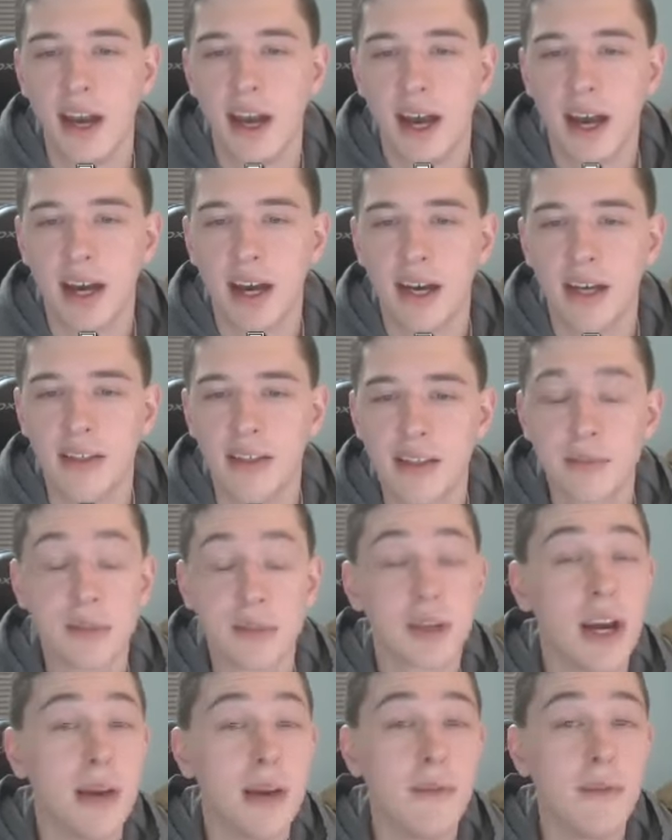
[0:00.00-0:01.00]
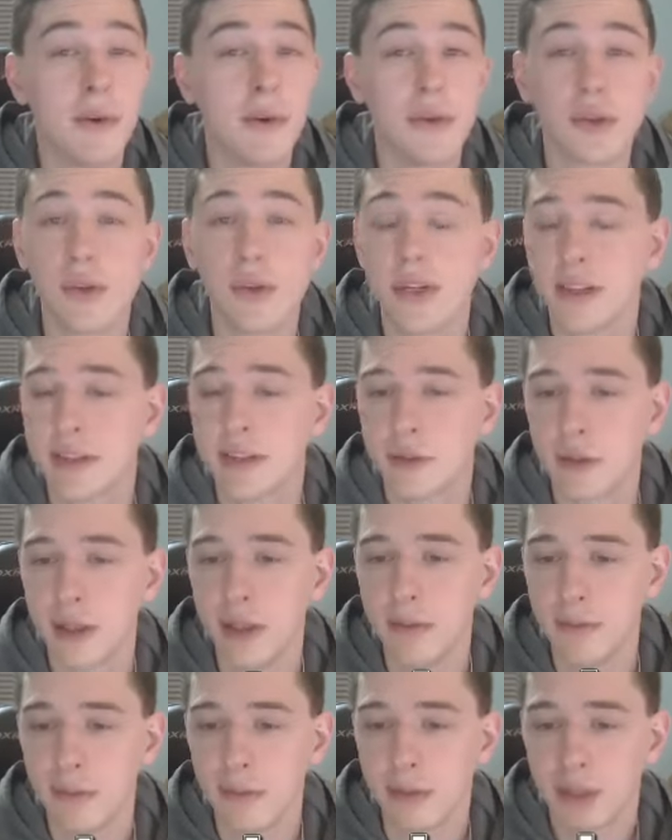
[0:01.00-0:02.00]
uh, subscribe if you're enjoying the
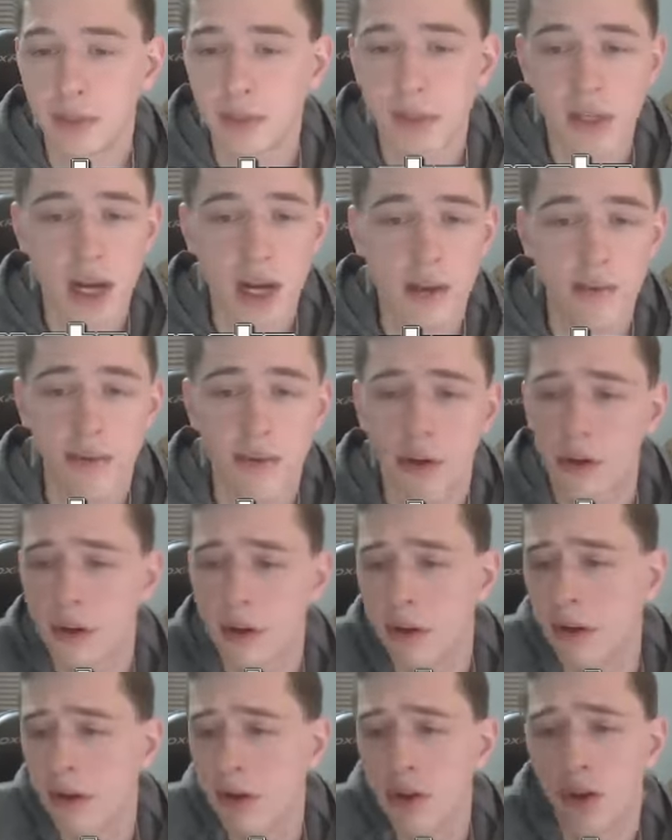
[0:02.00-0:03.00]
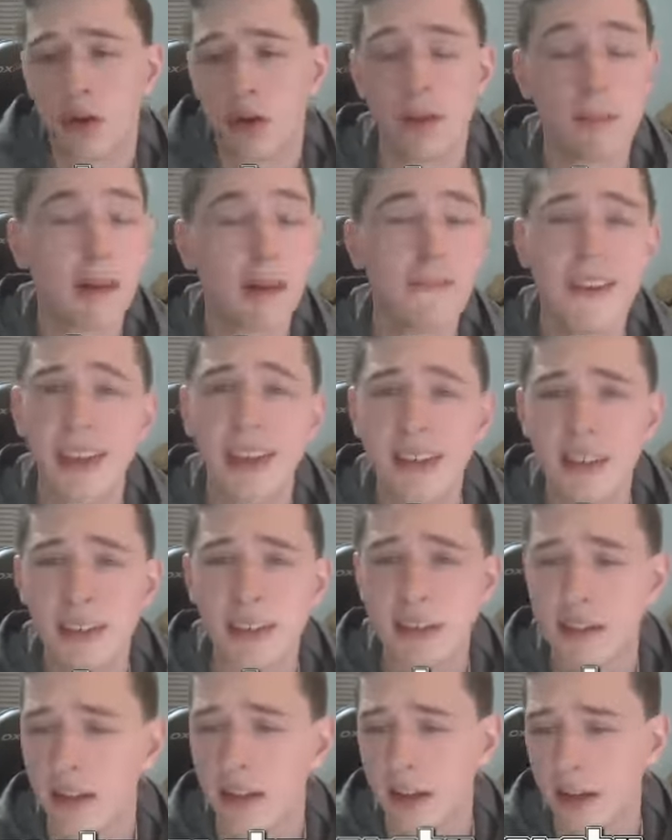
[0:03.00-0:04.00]
stream, subscribe if you're enjoying my
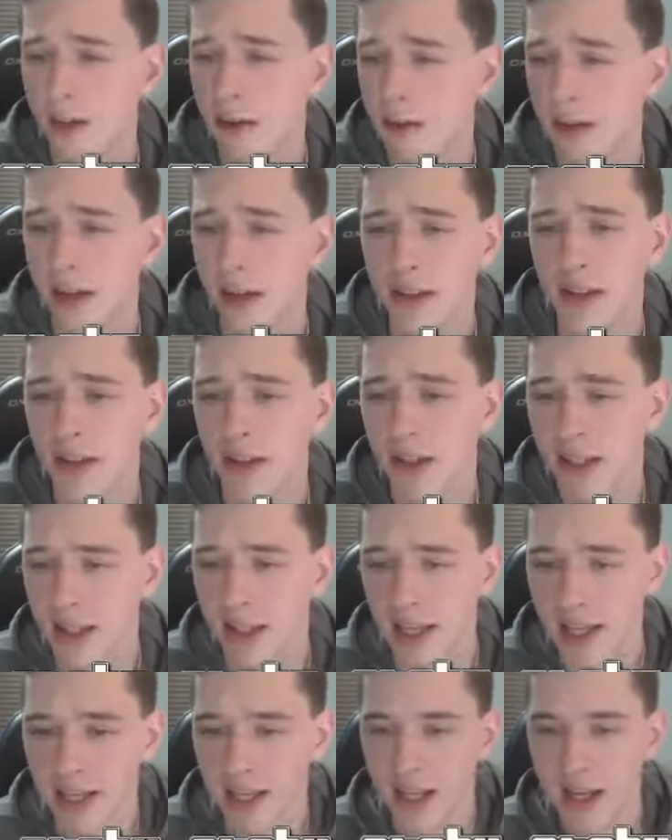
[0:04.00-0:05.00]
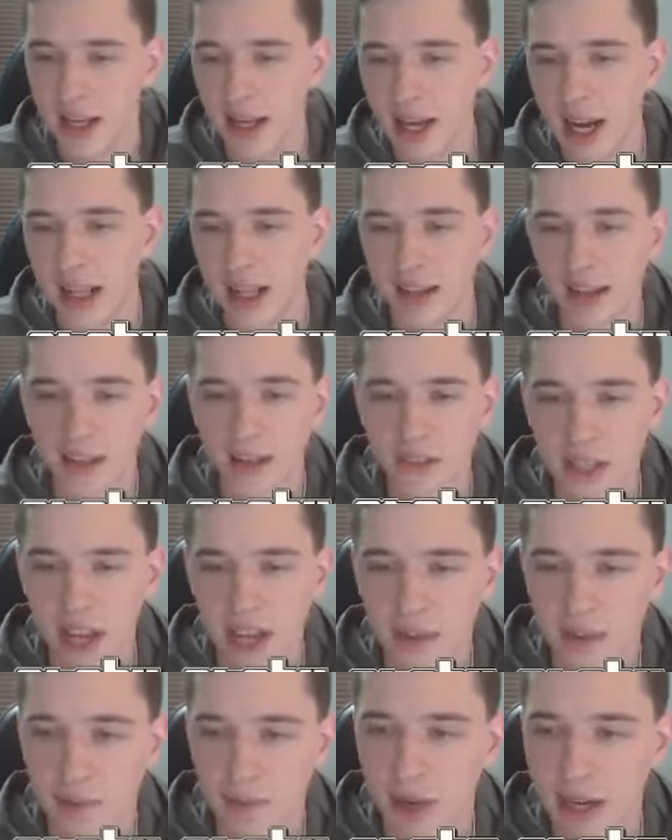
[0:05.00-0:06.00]
face, you know, anything like that. I'd love to
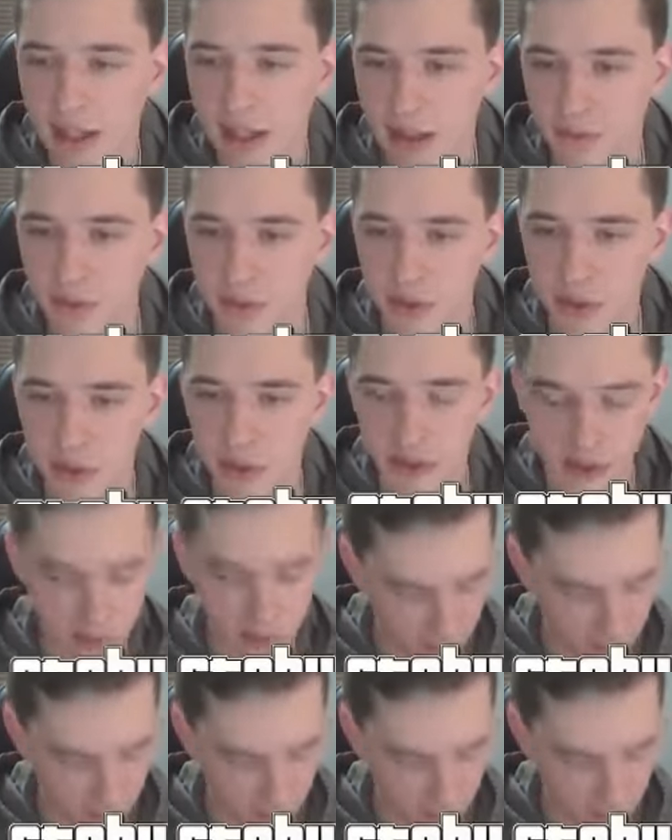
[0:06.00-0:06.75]
have you back in the future.